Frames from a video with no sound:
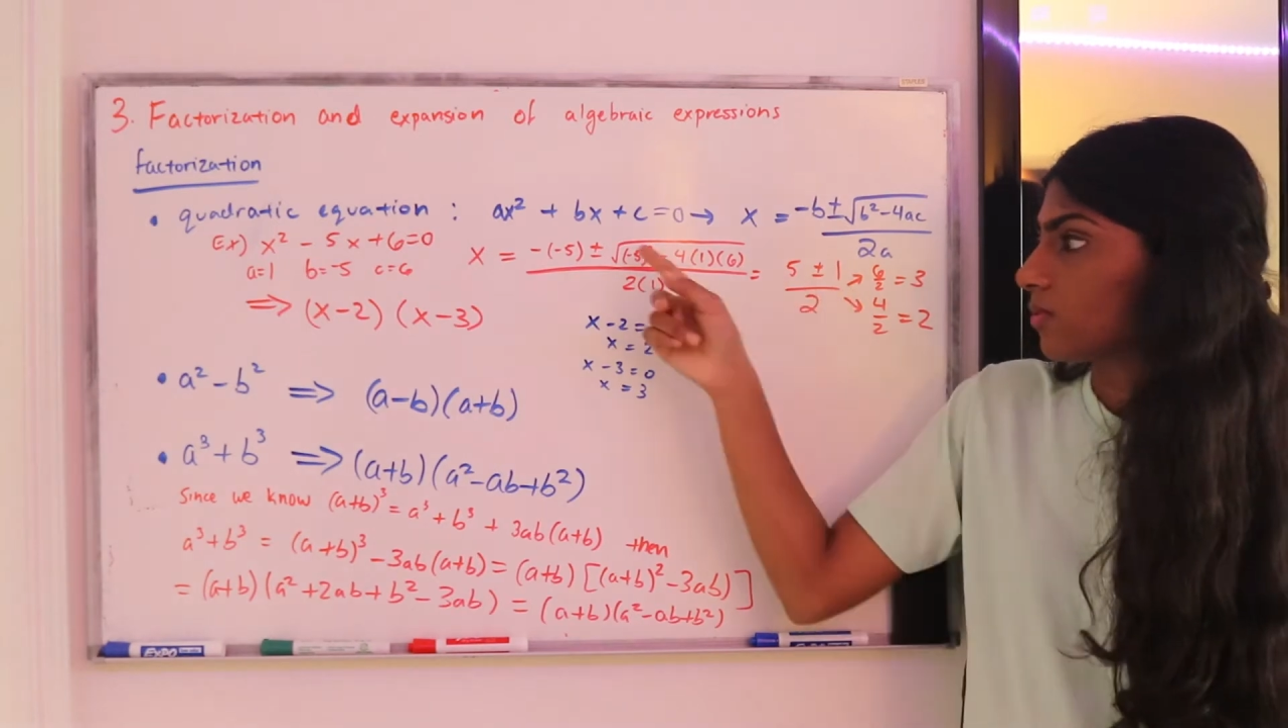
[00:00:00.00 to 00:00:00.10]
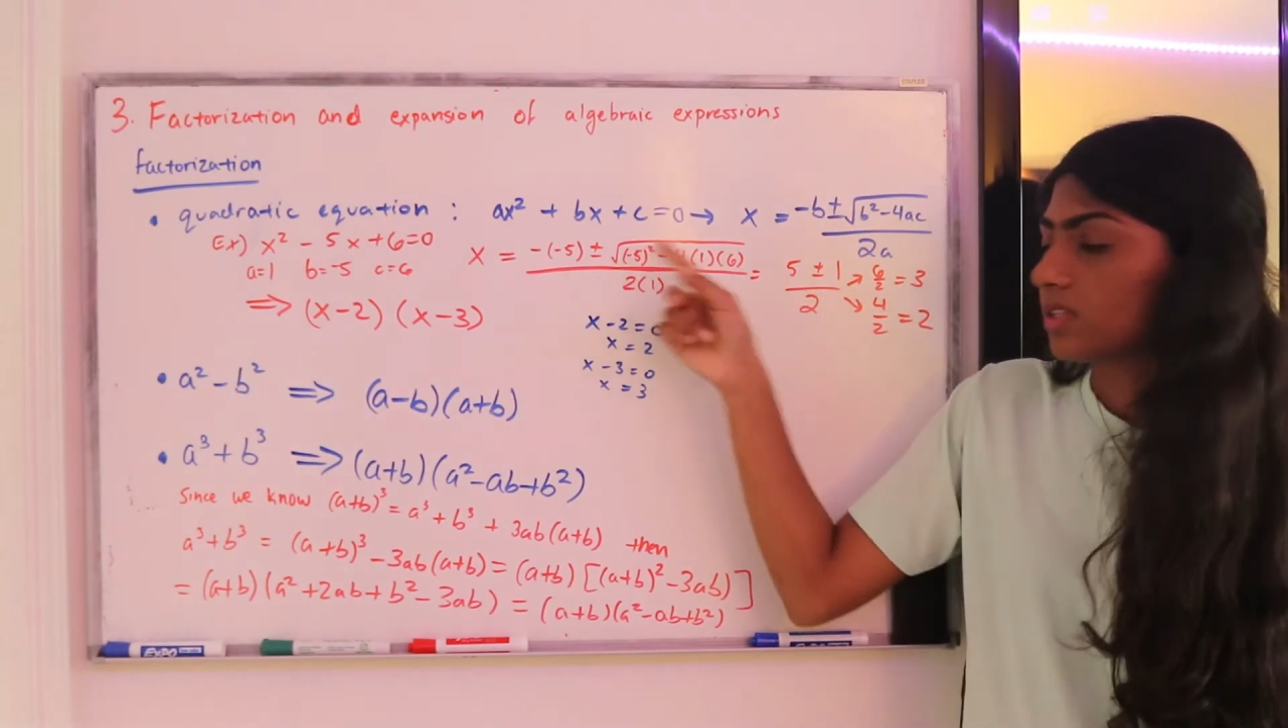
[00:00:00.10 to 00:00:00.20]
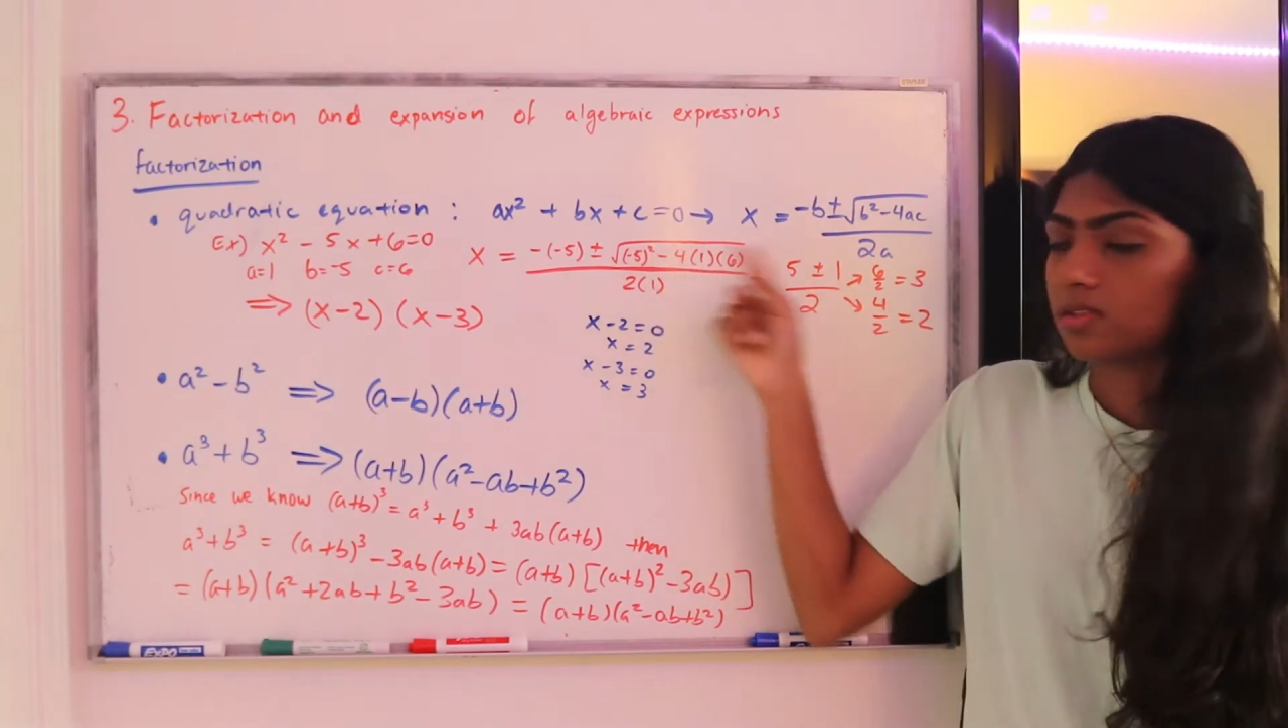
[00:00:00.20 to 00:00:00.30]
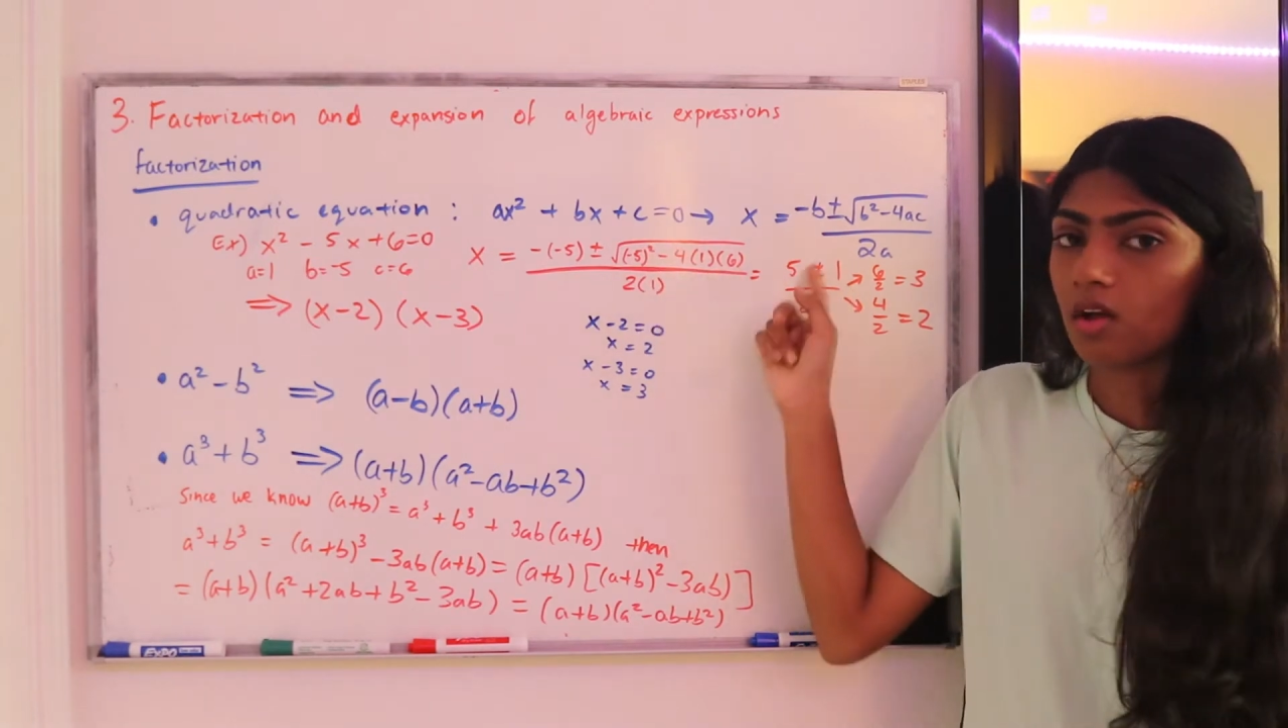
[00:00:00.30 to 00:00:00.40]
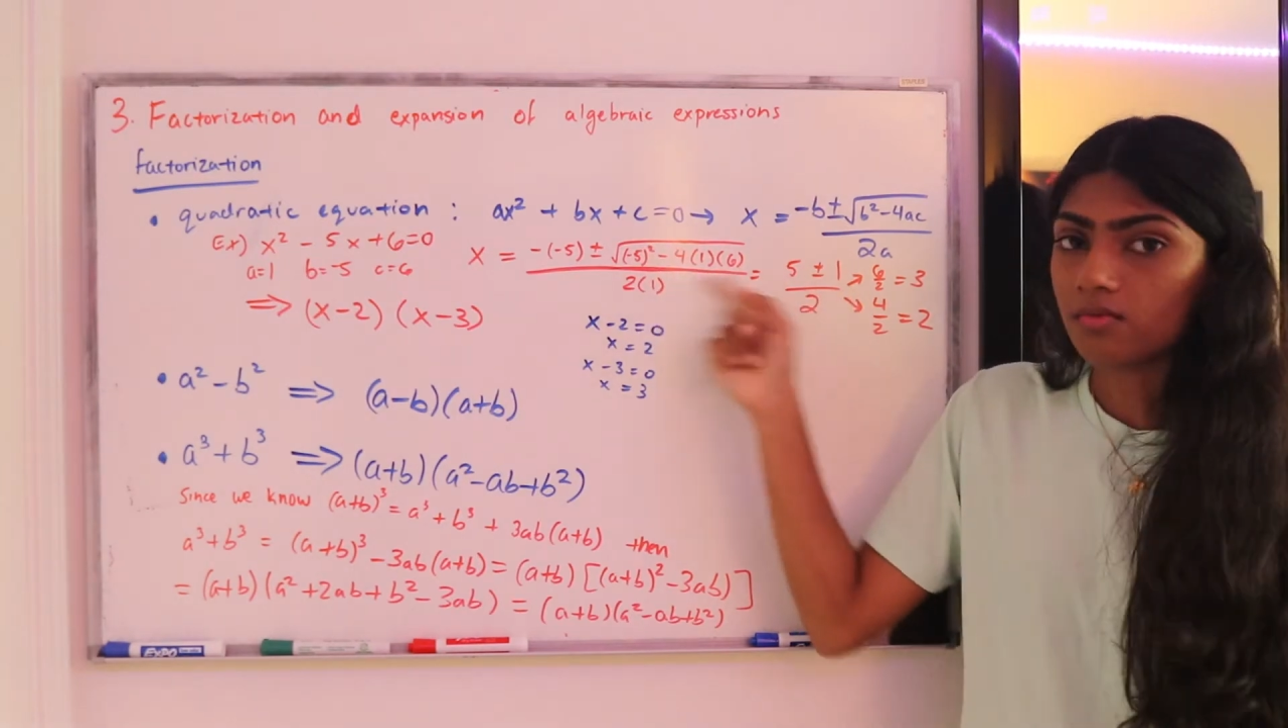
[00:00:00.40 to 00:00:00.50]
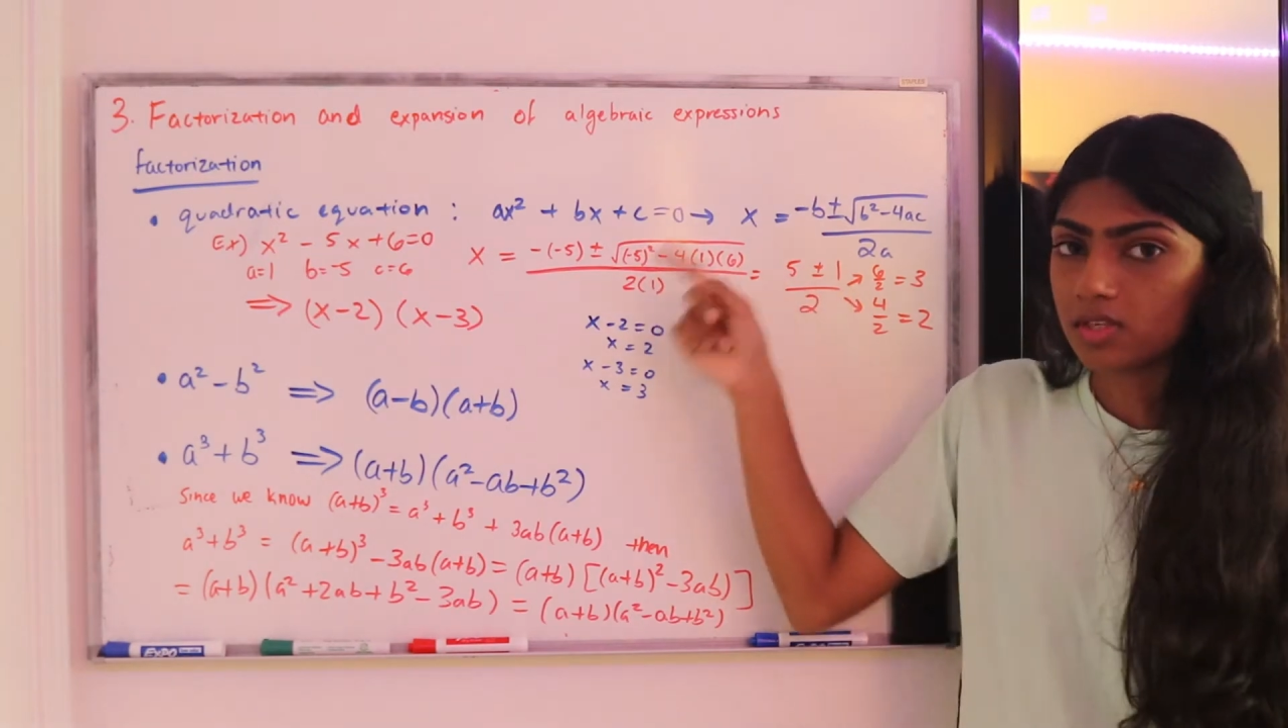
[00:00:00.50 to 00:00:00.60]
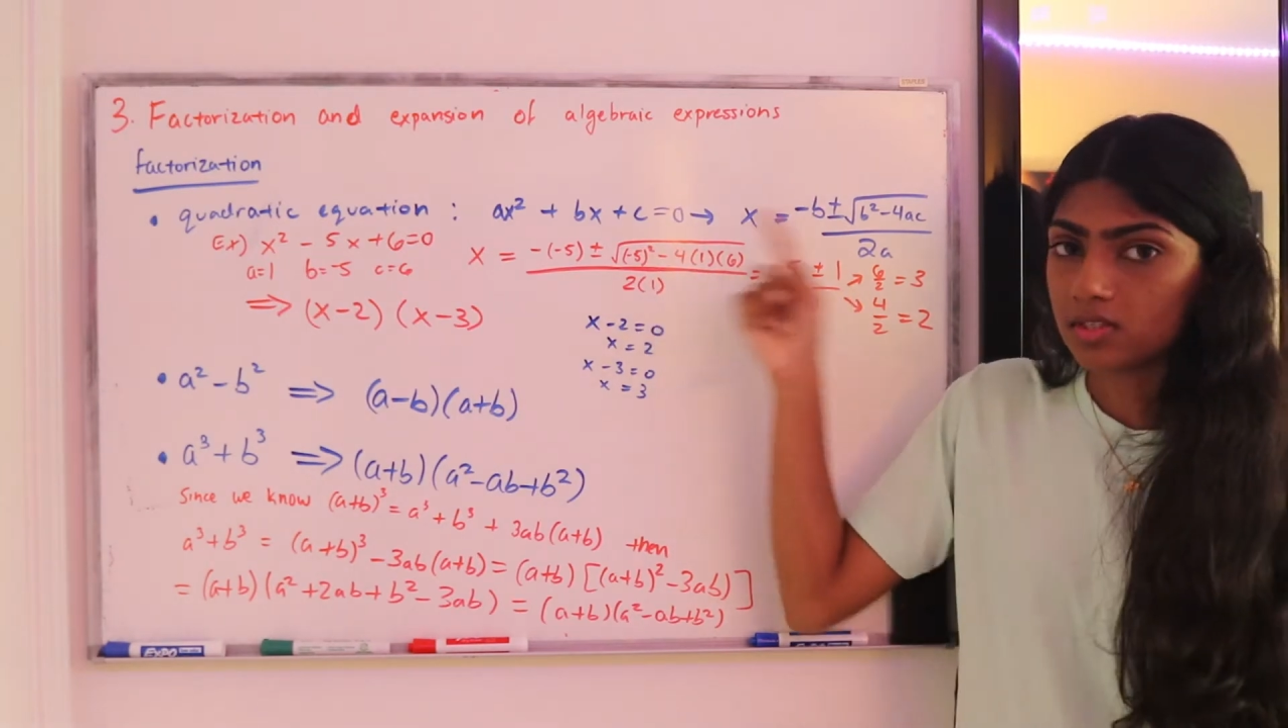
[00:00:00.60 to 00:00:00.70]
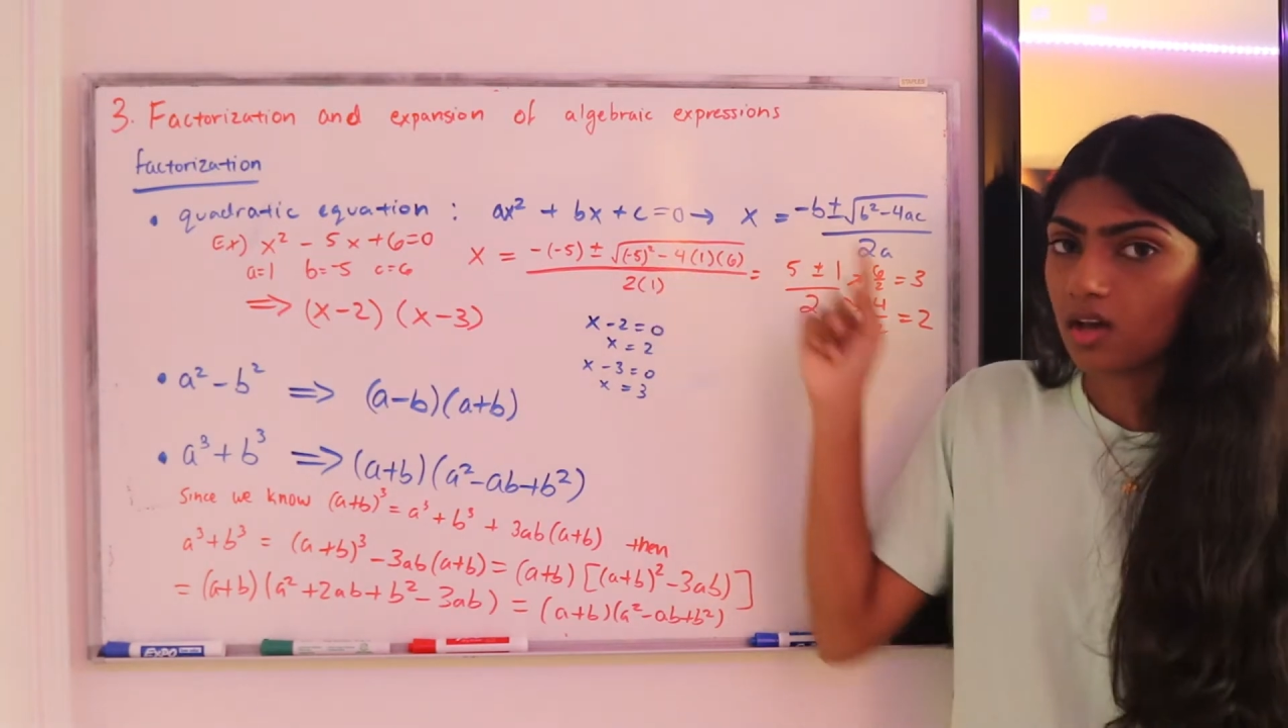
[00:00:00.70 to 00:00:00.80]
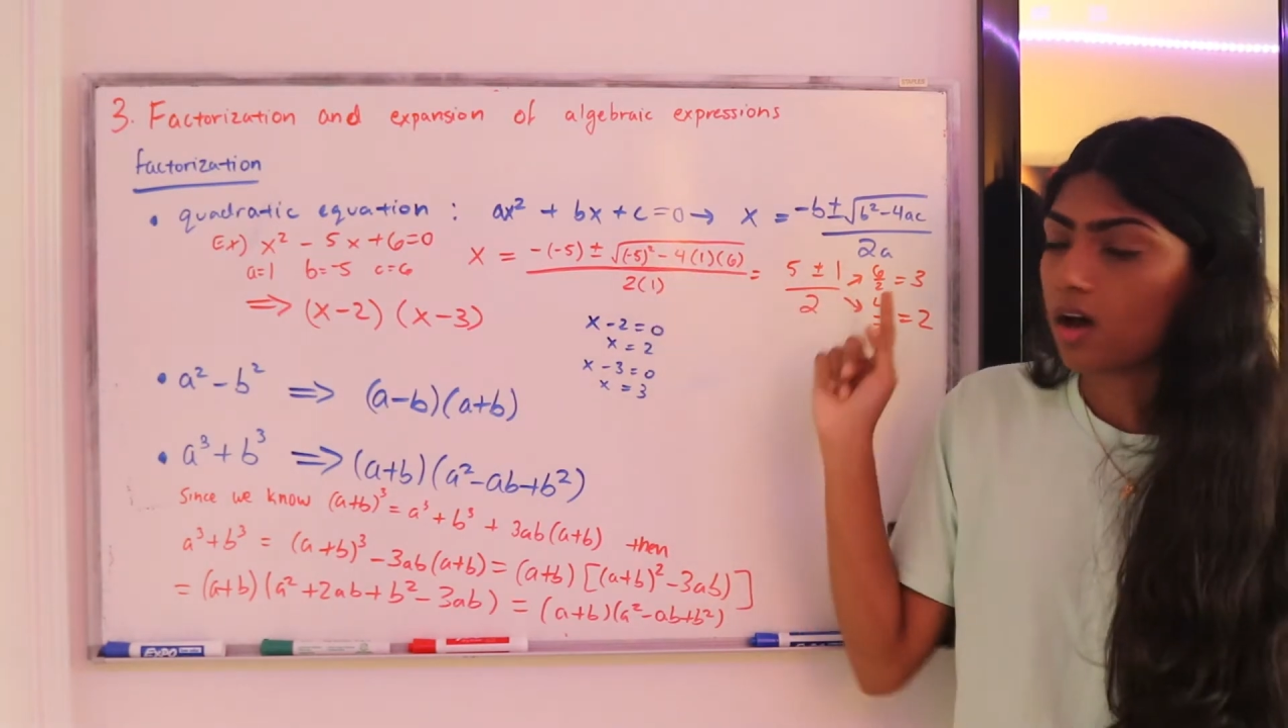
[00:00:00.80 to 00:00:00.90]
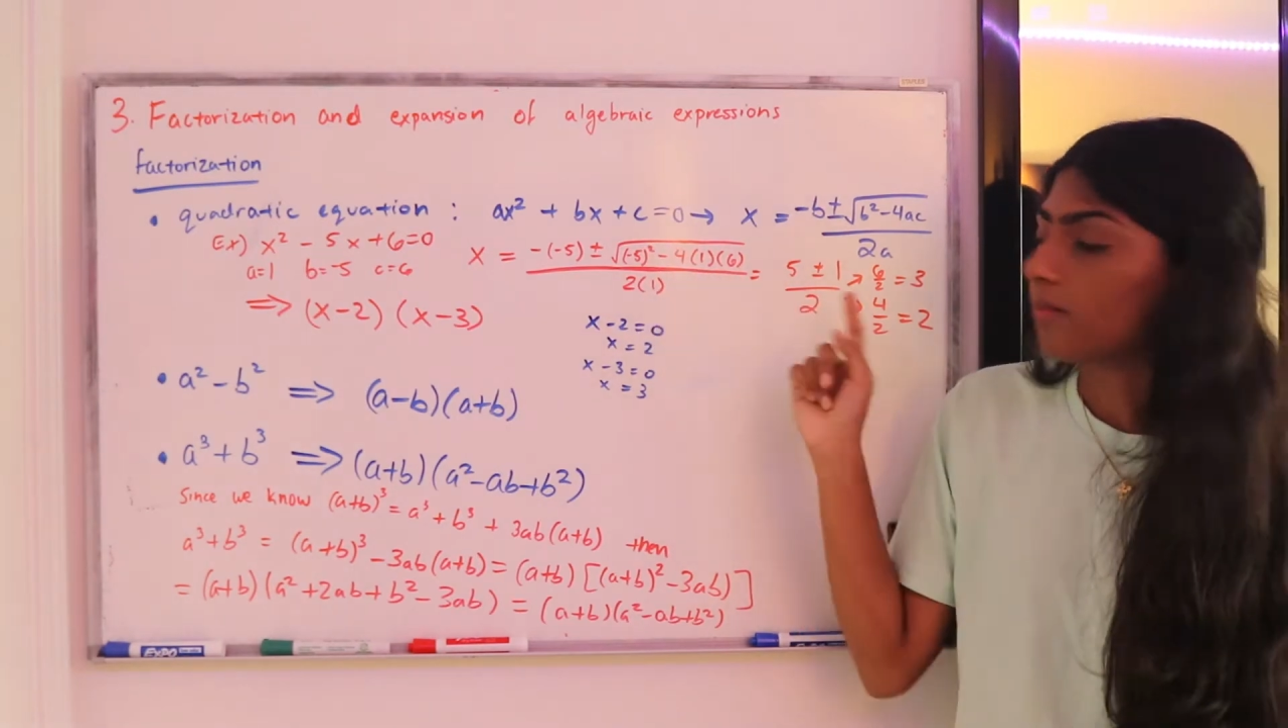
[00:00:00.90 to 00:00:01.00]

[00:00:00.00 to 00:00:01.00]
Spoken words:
we solve this